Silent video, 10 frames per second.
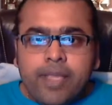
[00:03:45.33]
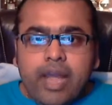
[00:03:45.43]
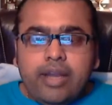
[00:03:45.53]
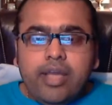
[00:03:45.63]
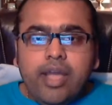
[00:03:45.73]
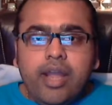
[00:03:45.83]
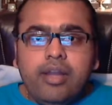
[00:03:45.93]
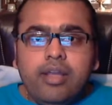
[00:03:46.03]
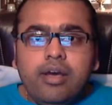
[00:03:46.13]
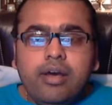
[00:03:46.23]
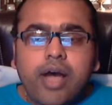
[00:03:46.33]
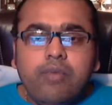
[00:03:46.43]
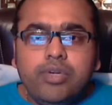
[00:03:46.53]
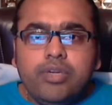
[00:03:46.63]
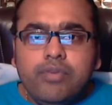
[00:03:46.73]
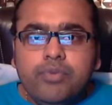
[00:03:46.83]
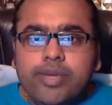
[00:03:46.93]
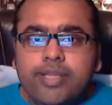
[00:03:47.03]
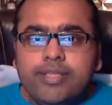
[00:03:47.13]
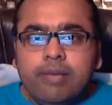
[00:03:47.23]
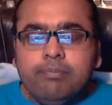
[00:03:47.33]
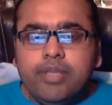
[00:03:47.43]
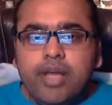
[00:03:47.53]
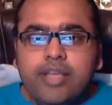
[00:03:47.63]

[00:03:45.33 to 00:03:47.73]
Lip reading: And I would give you an example.